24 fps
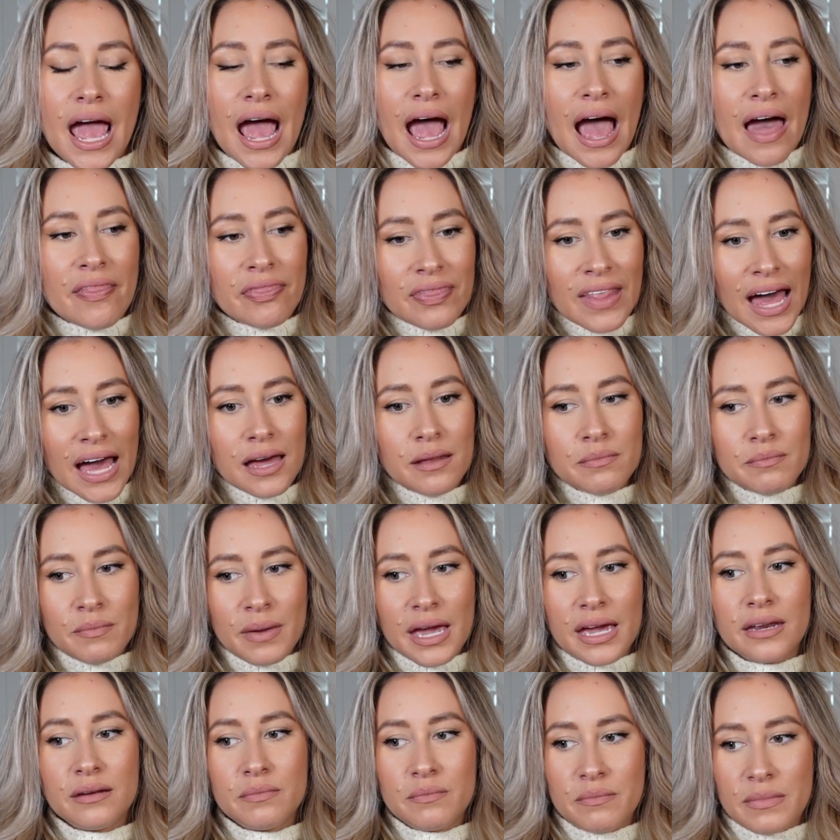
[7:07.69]
And that
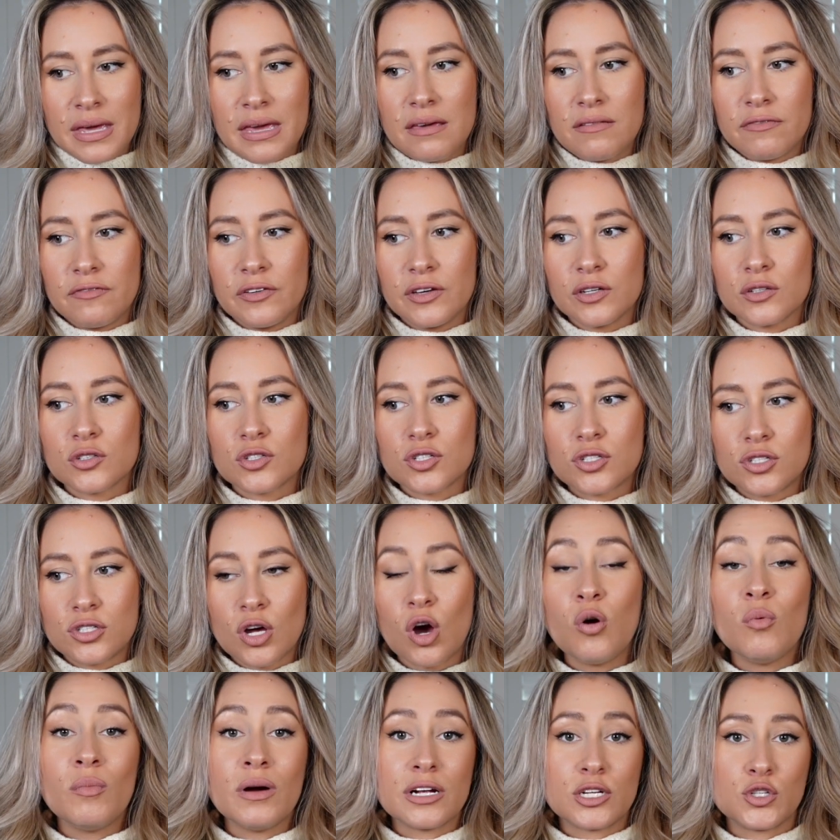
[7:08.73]
made me feel
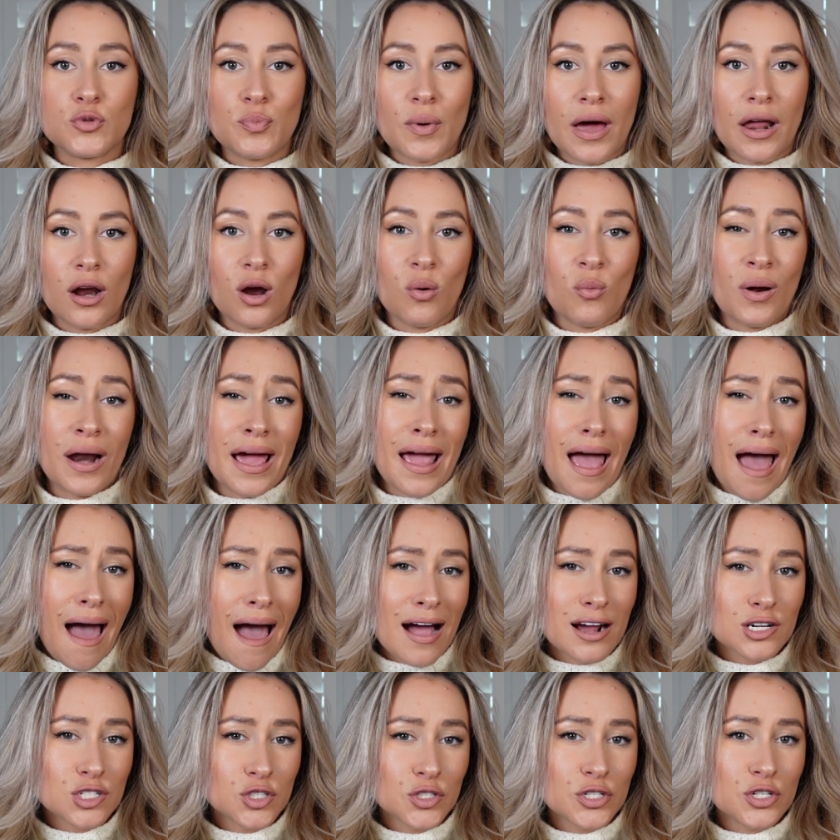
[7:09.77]
so much better when I
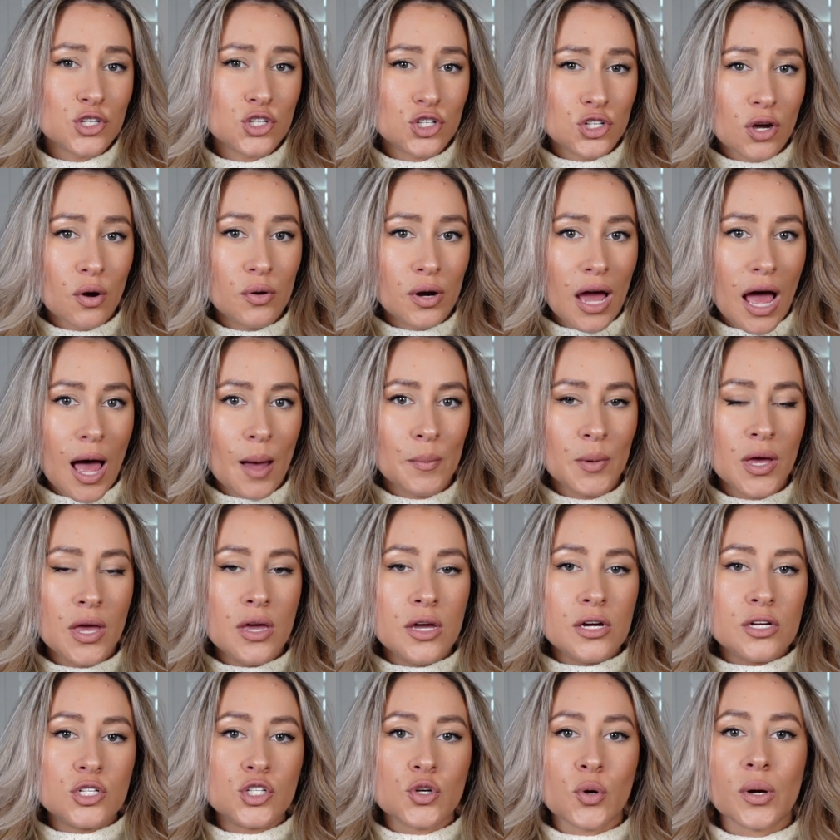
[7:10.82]
actually showed up
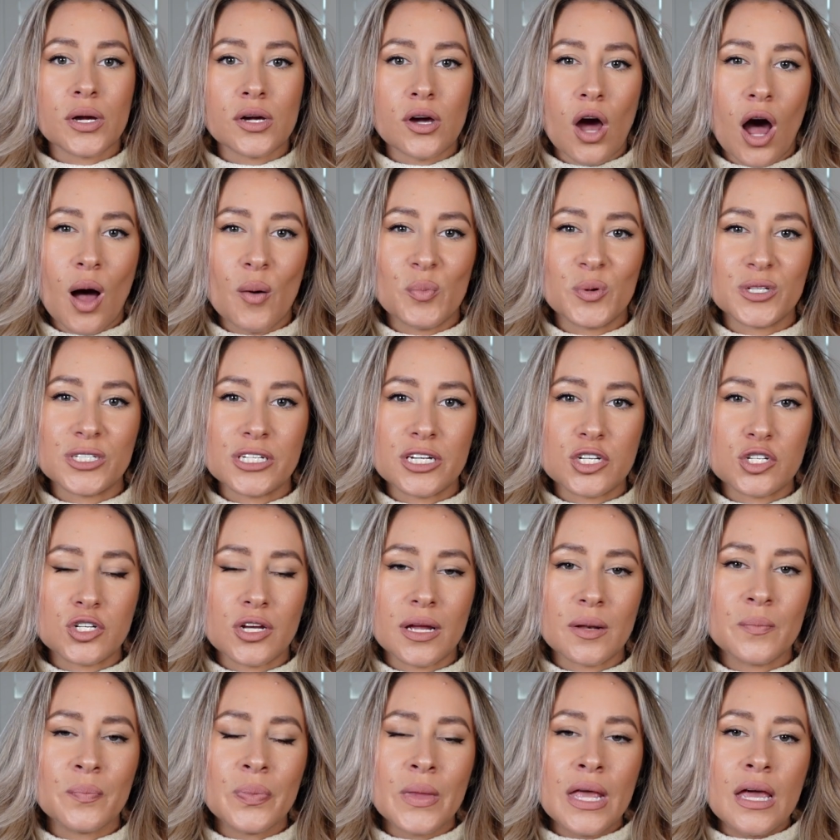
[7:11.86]
during
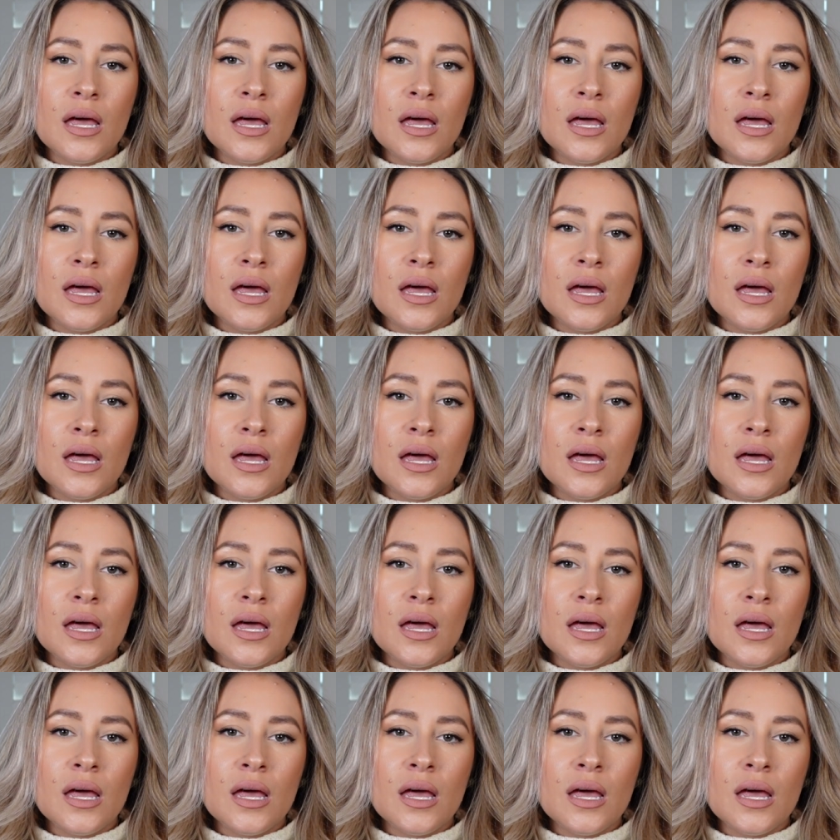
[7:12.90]
competition.